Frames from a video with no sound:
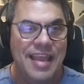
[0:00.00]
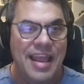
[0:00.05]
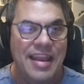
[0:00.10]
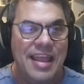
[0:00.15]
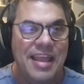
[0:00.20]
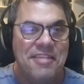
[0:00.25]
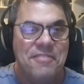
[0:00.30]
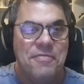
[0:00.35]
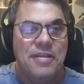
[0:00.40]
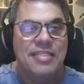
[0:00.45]

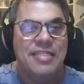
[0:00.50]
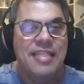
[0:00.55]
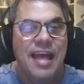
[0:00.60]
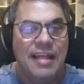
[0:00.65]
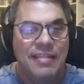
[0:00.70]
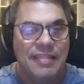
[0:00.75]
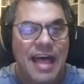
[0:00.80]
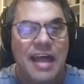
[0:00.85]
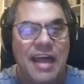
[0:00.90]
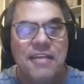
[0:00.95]
And that's what
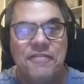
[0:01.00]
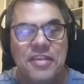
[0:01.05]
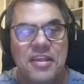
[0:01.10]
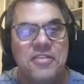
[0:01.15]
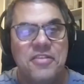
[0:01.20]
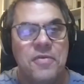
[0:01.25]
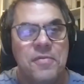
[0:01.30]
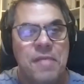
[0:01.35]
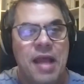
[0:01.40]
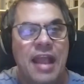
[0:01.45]
a lot of
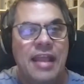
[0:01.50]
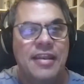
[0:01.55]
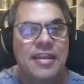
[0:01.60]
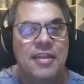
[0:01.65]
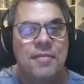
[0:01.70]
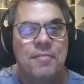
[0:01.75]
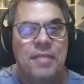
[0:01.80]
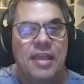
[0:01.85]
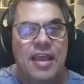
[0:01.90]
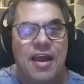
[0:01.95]
this
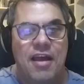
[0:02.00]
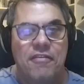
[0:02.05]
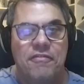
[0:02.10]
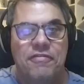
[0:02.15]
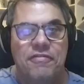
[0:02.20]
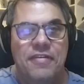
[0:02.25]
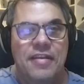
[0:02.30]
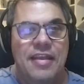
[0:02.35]
reminded me of.